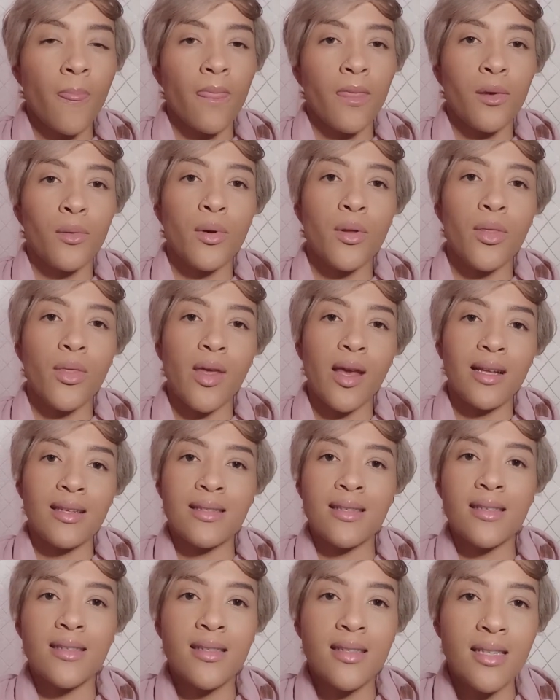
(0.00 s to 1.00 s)
with the
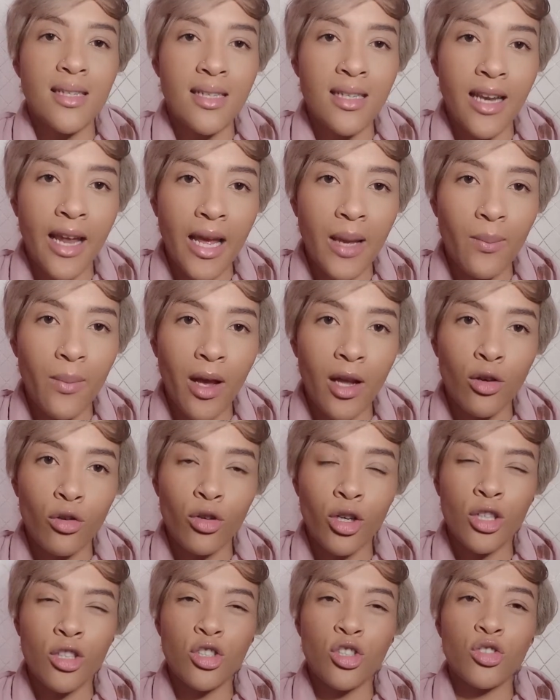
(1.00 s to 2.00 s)
existing name and
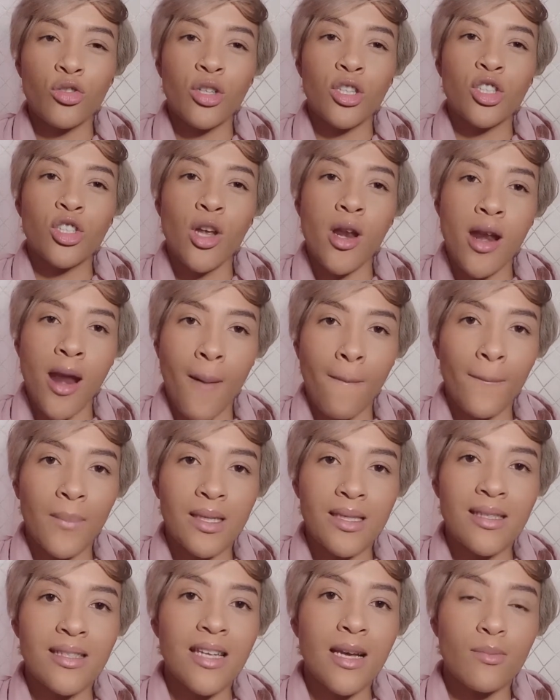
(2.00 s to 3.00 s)
registration number
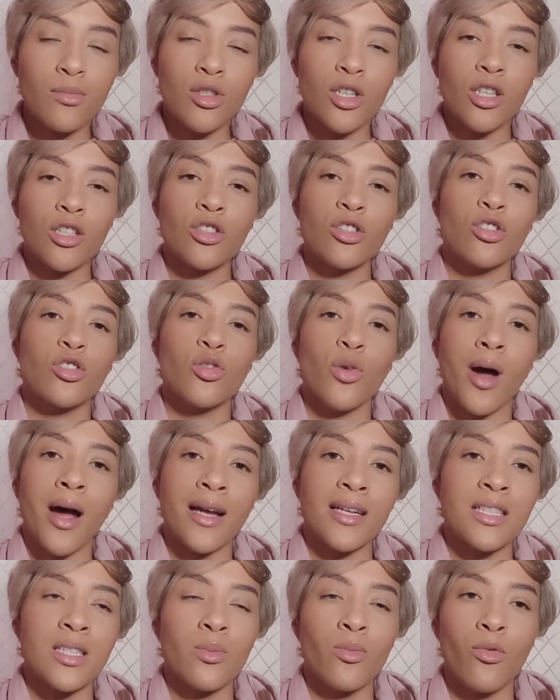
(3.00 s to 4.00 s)
subject to
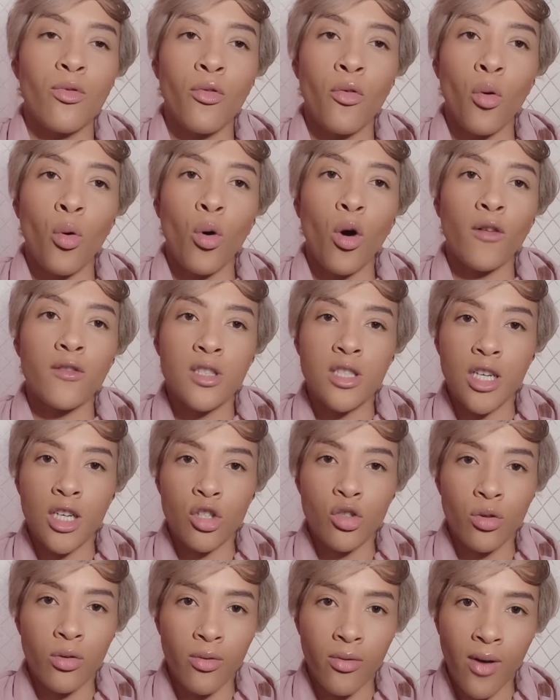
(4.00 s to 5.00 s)
Item 4 of
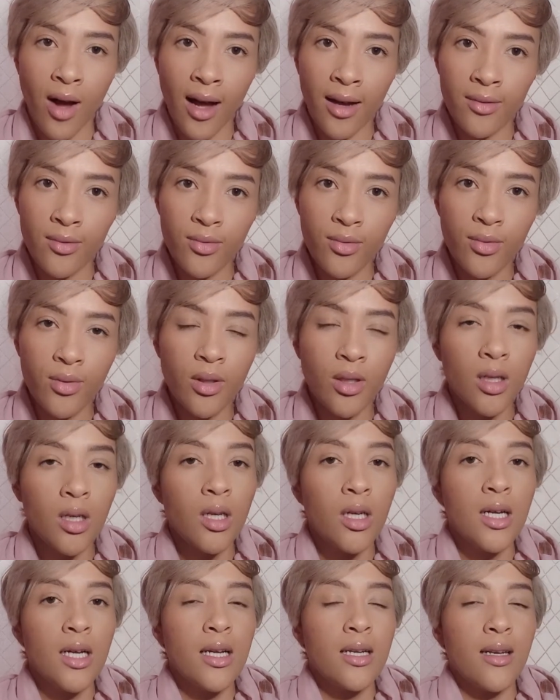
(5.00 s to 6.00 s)
Schedule 5.
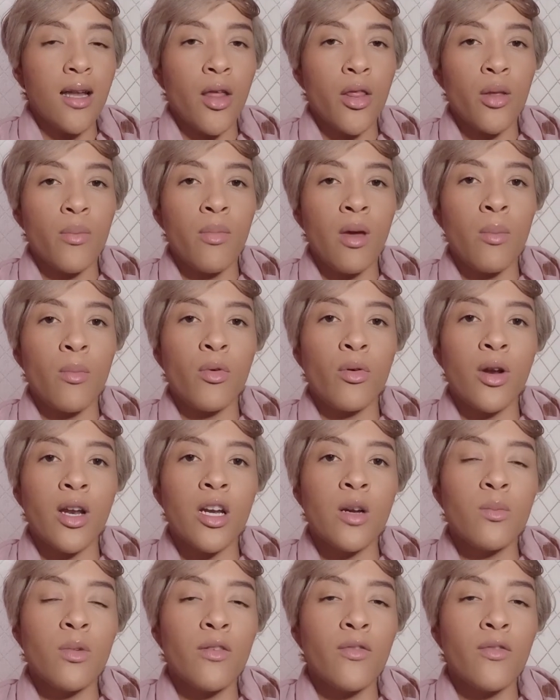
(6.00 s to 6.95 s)
Now, the Memorandum of